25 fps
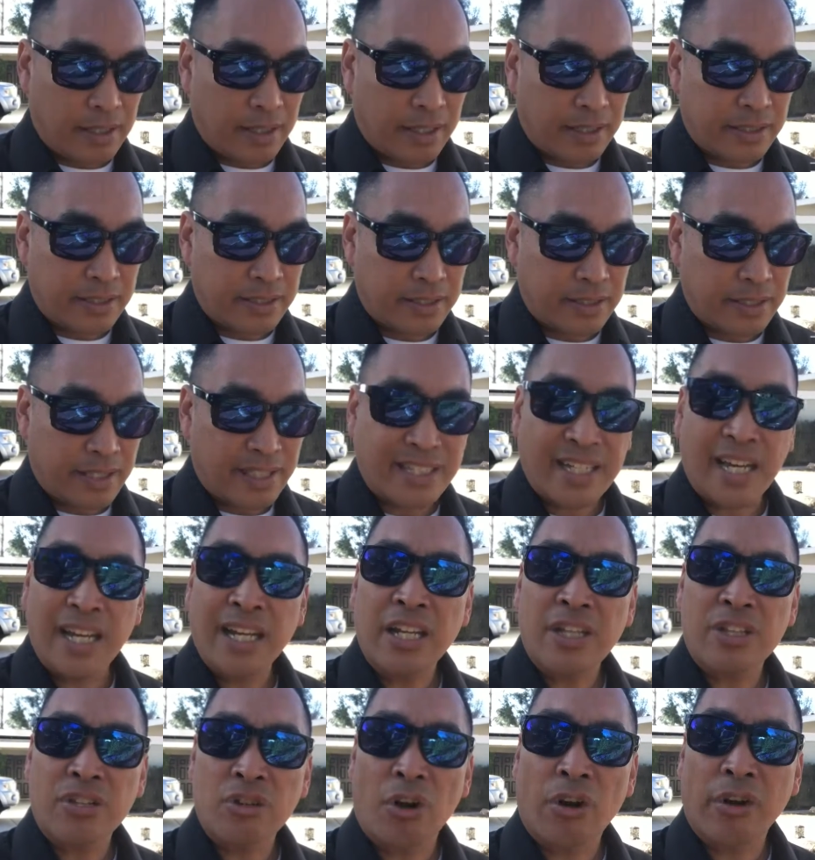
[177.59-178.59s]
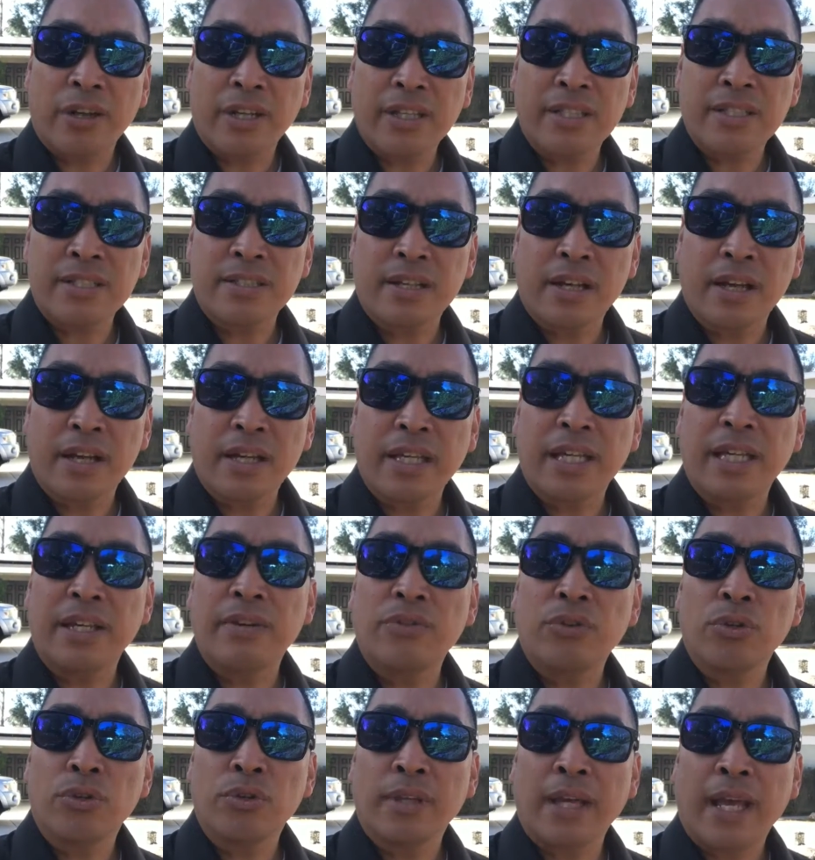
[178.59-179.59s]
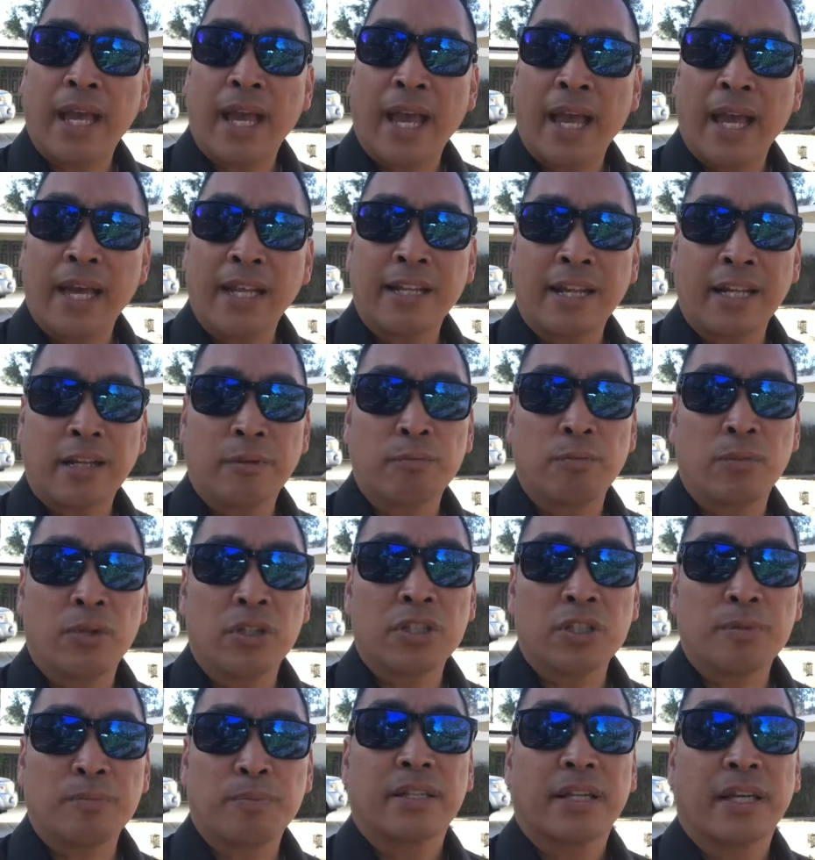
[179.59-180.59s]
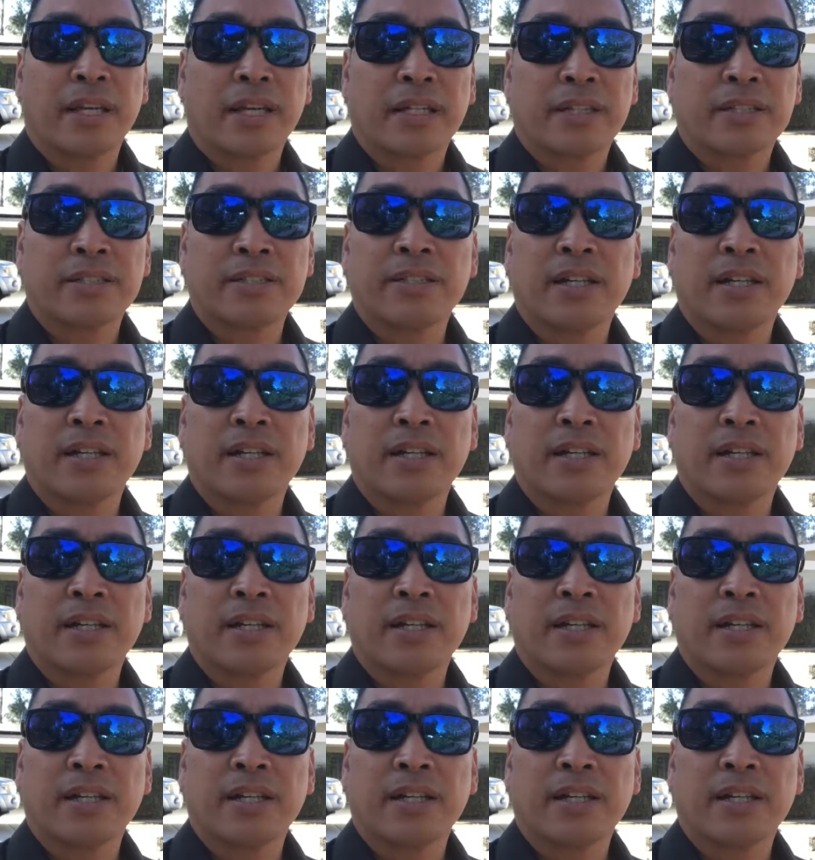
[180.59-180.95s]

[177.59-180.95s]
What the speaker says: It's kind of dark inside, even though they had like multiple like